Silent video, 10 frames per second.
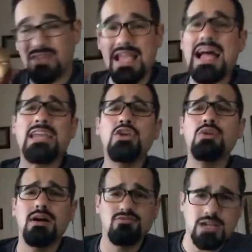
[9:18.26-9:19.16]
I knew
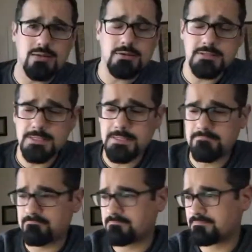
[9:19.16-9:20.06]
of Dragon Ball Z.
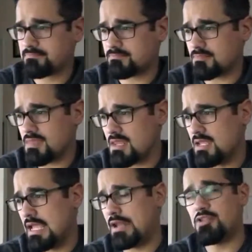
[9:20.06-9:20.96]

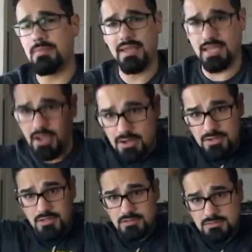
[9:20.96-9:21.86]
I know the main
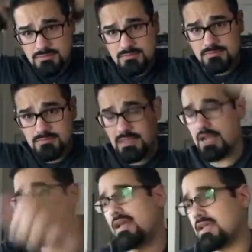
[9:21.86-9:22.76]
character. I
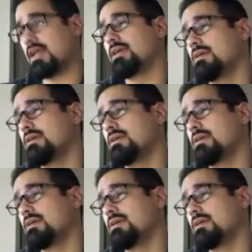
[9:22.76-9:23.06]
know that guy.